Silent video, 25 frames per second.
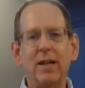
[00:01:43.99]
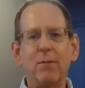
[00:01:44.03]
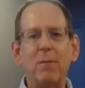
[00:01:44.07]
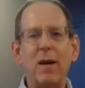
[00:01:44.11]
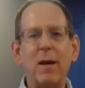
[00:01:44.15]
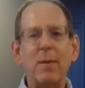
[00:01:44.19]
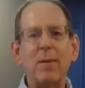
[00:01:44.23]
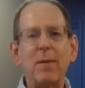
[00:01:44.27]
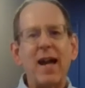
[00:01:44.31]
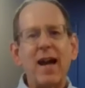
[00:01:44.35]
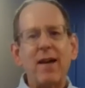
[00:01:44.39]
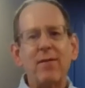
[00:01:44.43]

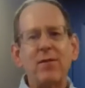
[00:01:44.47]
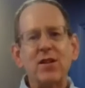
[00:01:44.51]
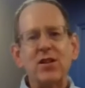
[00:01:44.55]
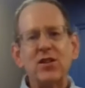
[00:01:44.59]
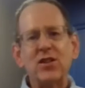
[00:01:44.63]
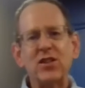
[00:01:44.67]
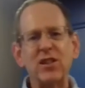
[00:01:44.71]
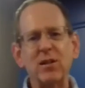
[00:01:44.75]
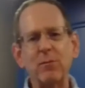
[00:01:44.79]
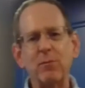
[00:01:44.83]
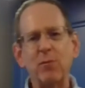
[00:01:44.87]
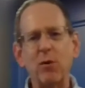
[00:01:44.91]
Maybe have this
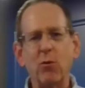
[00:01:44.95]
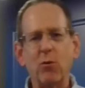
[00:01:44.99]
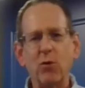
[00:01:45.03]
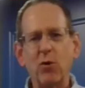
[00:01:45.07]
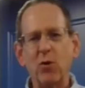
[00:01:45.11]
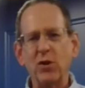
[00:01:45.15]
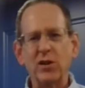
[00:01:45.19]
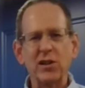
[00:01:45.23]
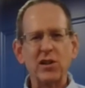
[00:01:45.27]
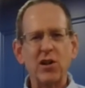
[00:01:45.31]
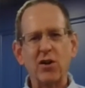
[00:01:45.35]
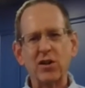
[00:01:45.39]
simple
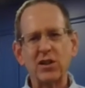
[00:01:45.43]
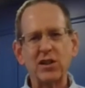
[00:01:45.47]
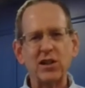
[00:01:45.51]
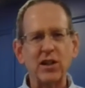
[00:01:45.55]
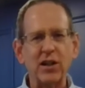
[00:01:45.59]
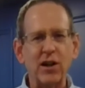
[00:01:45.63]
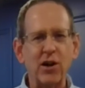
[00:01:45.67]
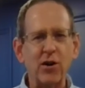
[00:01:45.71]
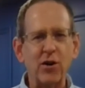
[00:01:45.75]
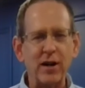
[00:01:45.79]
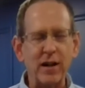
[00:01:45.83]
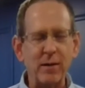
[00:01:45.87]
rule, as long as it
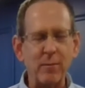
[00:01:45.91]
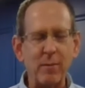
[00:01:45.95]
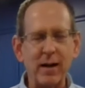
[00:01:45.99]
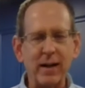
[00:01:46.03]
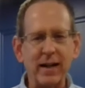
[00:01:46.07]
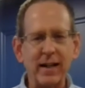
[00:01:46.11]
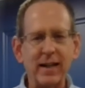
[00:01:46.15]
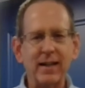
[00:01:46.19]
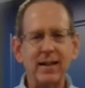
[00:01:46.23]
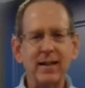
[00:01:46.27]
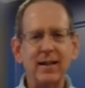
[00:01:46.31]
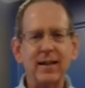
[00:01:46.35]
doesn't hurt
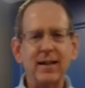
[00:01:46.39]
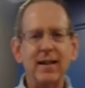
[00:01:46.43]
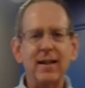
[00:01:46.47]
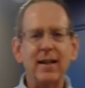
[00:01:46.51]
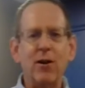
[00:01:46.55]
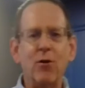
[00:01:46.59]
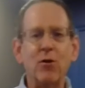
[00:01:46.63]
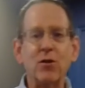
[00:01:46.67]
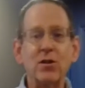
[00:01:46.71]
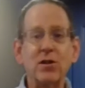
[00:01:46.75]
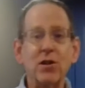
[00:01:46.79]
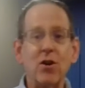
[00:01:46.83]
anybody,
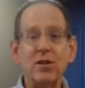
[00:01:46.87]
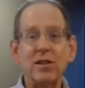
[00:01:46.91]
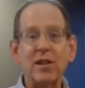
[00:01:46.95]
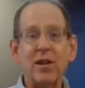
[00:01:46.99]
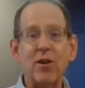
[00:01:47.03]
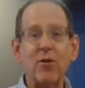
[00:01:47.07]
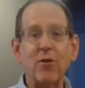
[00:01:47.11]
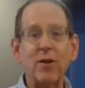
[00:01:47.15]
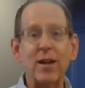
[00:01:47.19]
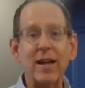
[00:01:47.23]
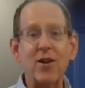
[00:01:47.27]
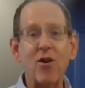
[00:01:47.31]
or as long as I
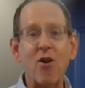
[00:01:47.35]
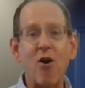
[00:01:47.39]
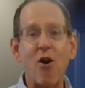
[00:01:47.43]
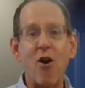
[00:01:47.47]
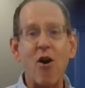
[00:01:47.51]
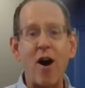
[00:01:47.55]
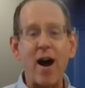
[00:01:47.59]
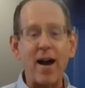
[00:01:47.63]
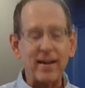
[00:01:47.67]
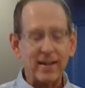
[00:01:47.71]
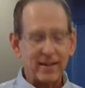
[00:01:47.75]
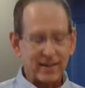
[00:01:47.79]
don't get
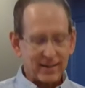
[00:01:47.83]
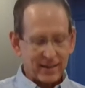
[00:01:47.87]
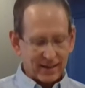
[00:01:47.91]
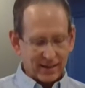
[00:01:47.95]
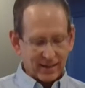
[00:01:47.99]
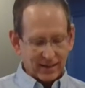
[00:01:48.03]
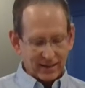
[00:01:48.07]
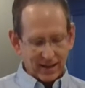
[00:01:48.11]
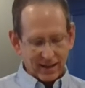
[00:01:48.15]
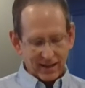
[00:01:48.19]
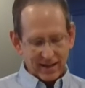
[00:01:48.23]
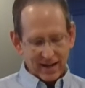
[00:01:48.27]
caught,
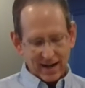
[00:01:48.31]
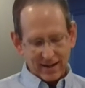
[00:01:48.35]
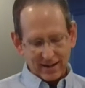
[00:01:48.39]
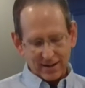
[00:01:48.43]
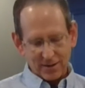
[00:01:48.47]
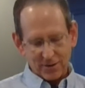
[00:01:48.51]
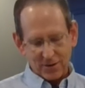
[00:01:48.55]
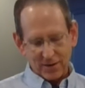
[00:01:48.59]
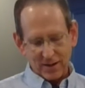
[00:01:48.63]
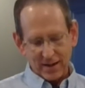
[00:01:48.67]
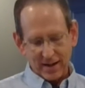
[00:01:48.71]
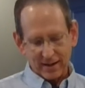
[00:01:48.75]
that kind
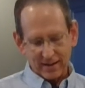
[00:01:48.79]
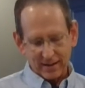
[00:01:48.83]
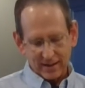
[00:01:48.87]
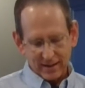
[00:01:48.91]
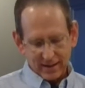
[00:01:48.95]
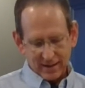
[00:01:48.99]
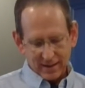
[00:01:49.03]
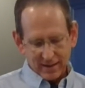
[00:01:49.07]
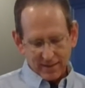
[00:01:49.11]
of thing.